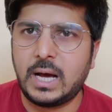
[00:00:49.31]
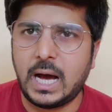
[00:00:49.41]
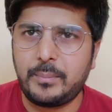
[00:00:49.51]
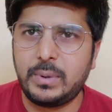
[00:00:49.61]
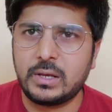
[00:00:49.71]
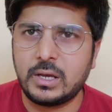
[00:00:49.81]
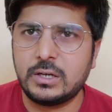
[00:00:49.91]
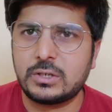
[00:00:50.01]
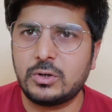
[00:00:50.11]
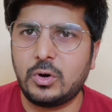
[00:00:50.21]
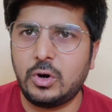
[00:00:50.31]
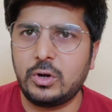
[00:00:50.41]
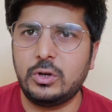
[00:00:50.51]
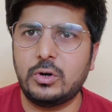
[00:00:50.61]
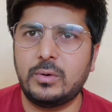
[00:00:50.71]
application
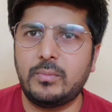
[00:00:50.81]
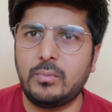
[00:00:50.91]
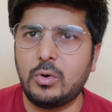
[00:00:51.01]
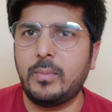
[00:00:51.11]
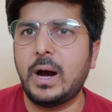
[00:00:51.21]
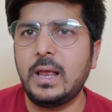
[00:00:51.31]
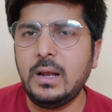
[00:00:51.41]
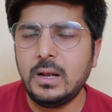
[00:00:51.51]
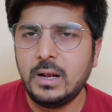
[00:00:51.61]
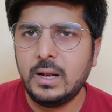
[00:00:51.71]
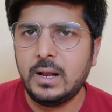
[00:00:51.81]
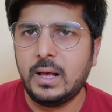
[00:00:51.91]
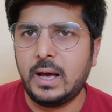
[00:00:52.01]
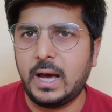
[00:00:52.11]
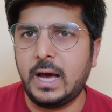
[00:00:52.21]
on your mobile,
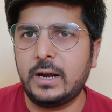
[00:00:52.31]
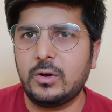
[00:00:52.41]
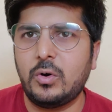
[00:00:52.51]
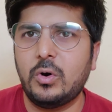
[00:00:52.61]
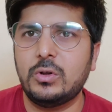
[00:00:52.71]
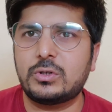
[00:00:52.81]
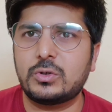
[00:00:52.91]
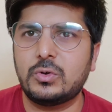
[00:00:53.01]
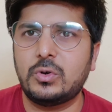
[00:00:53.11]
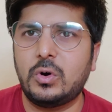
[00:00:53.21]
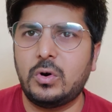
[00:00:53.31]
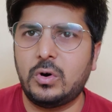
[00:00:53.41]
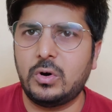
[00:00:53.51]
and also